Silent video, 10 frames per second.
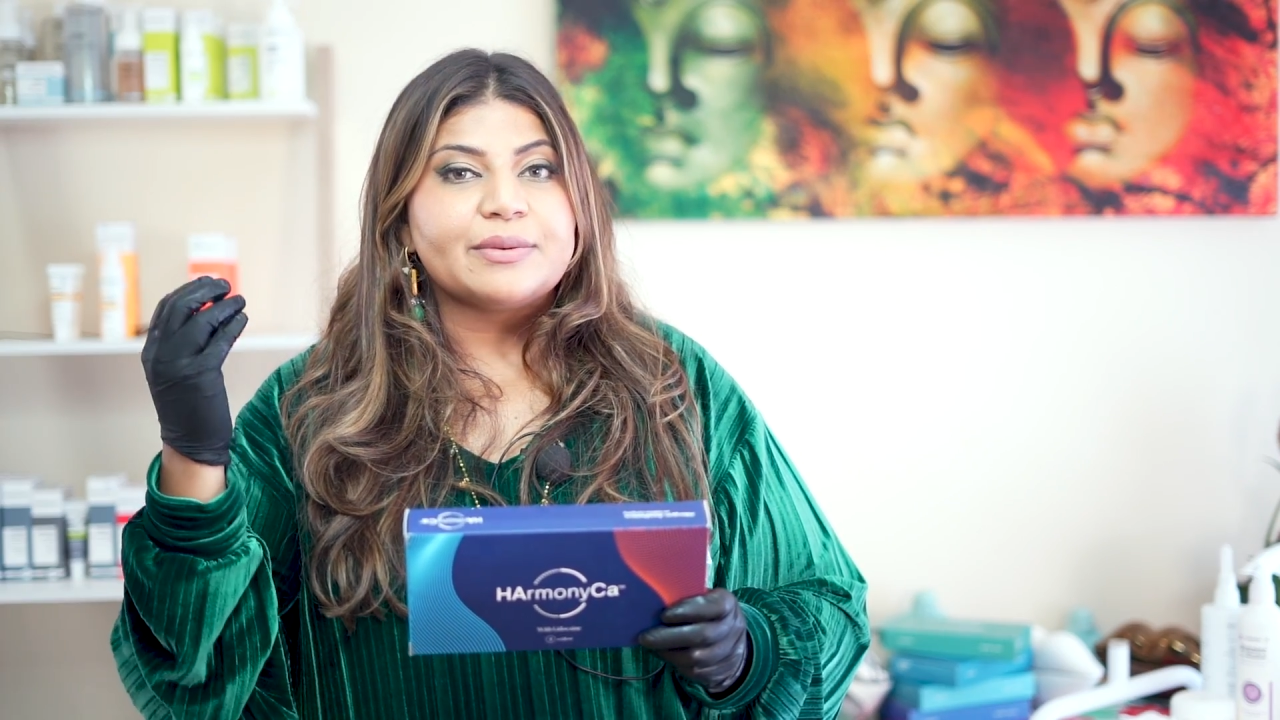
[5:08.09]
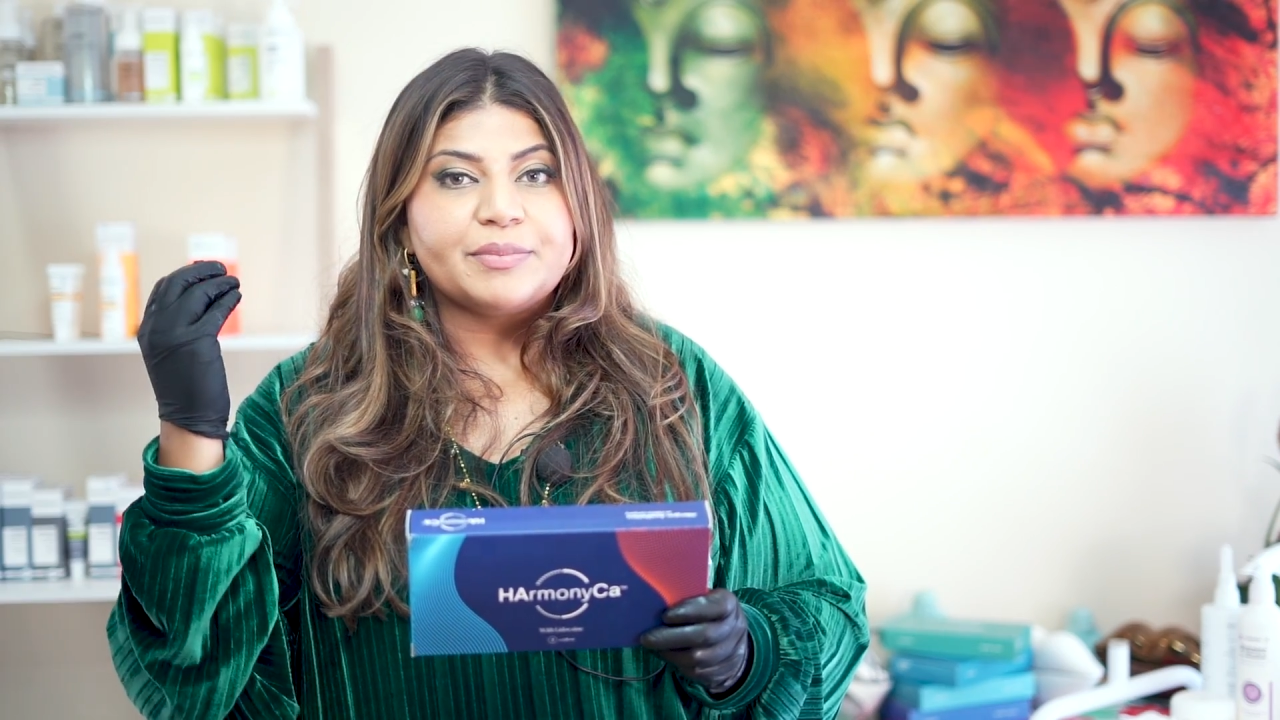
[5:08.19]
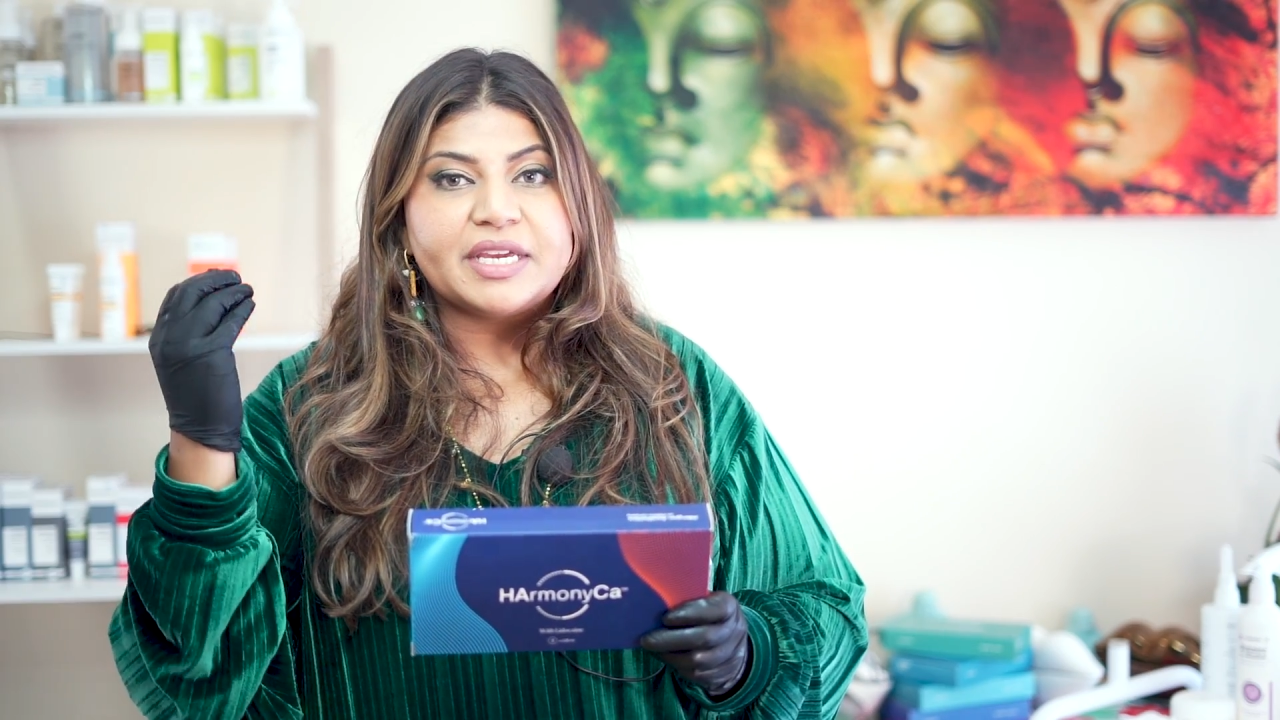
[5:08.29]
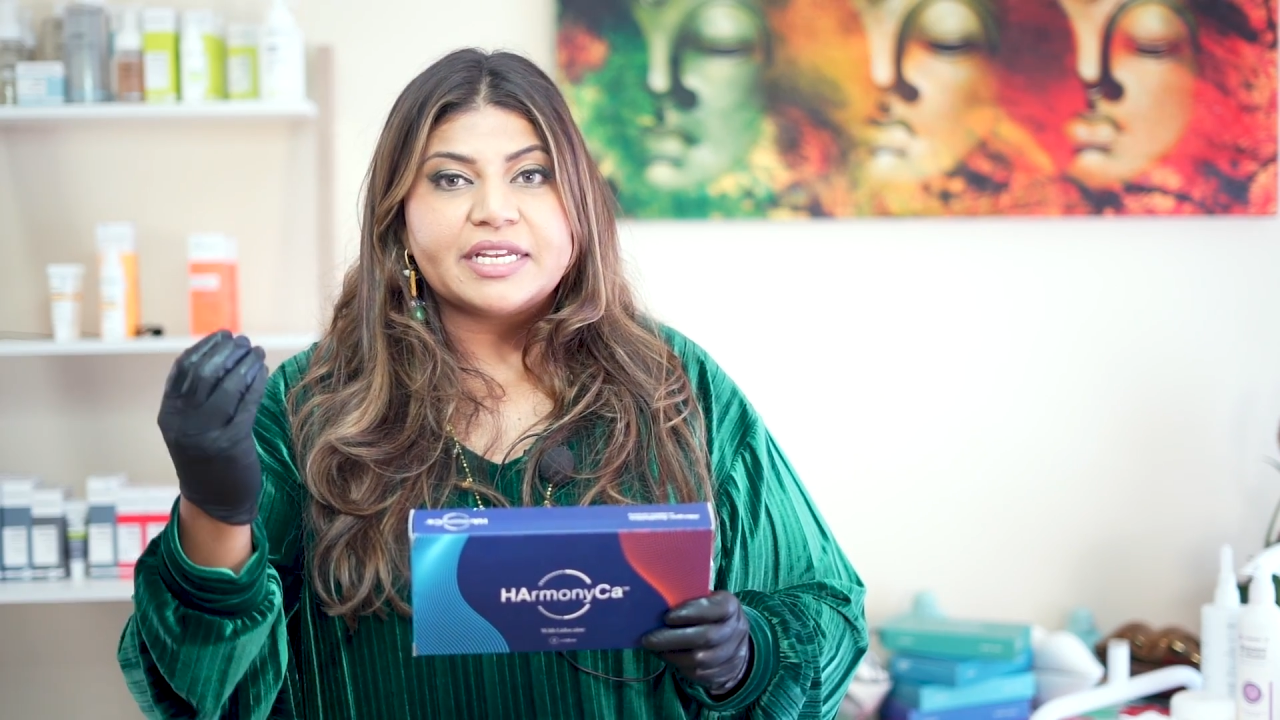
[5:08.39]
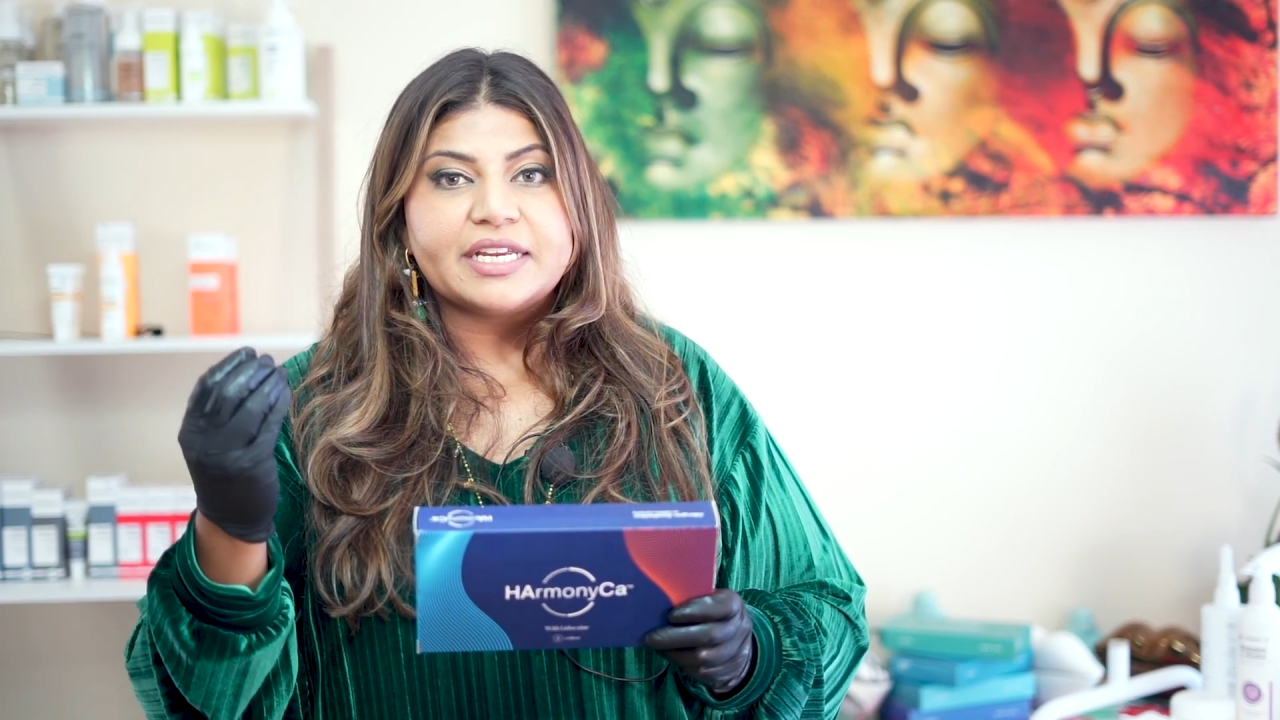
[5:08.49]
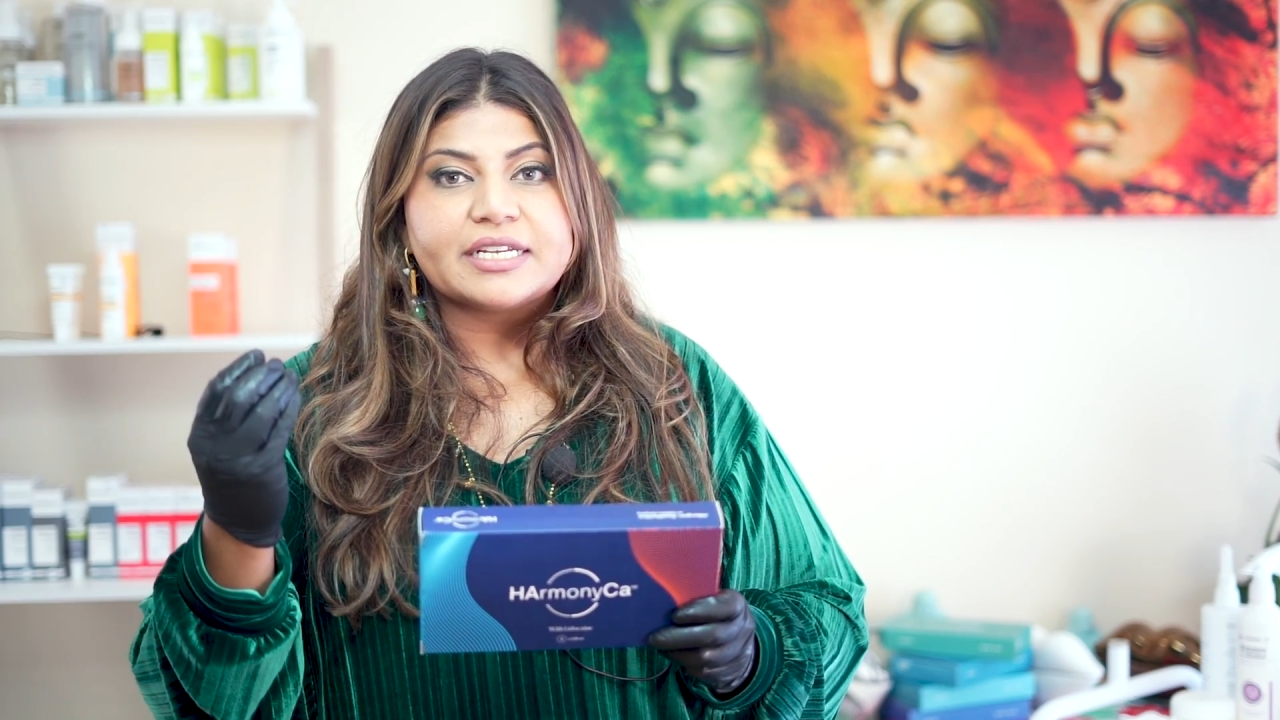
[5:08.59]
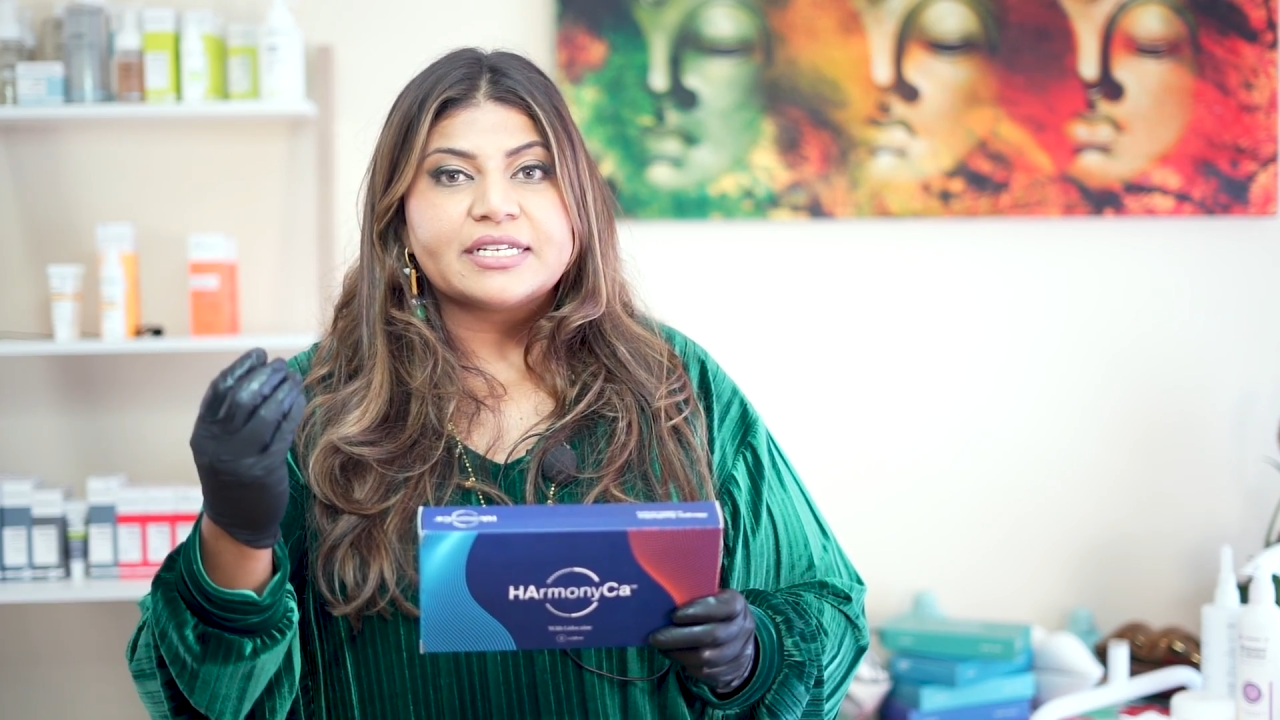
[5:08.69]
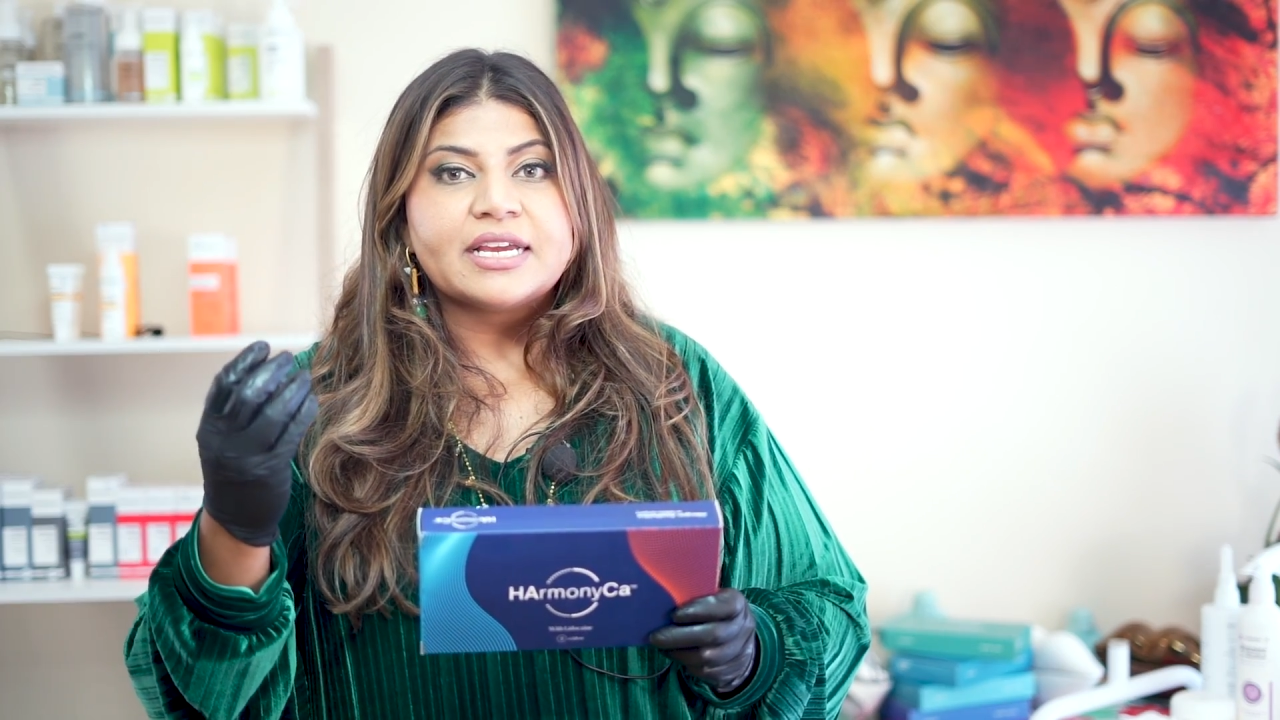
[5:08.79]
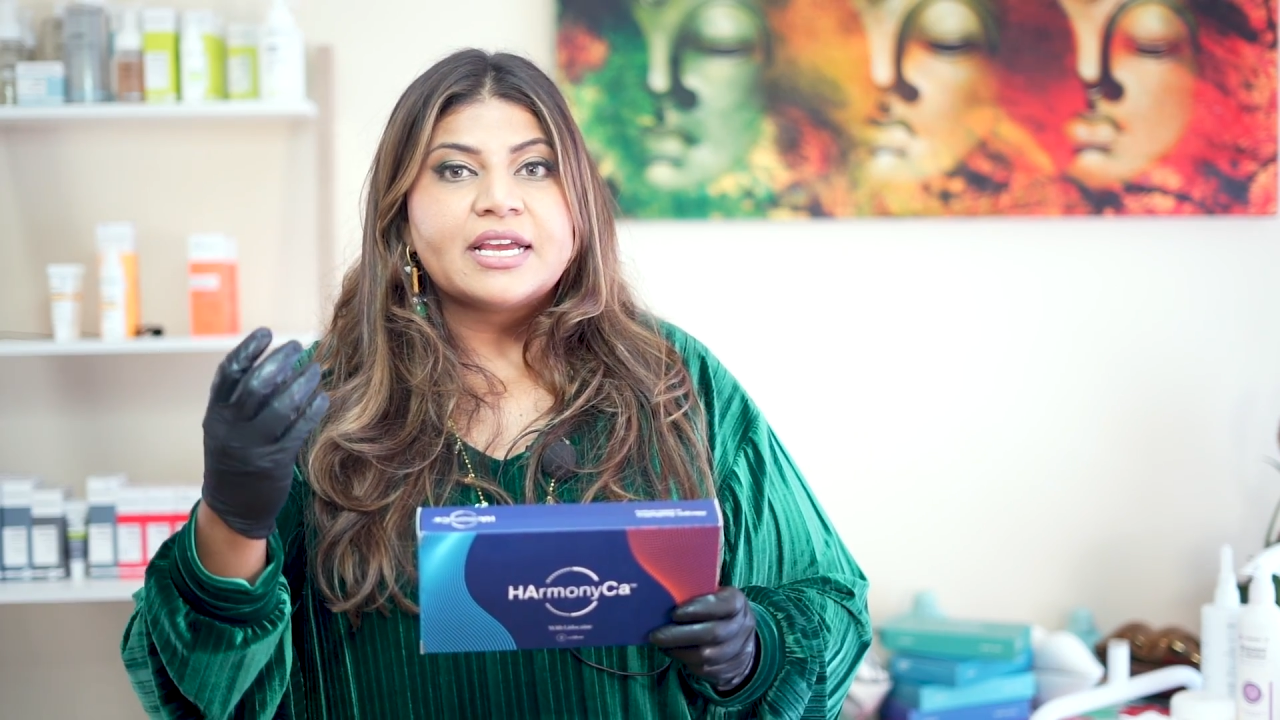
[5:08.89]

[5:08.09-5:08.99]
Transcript: immediate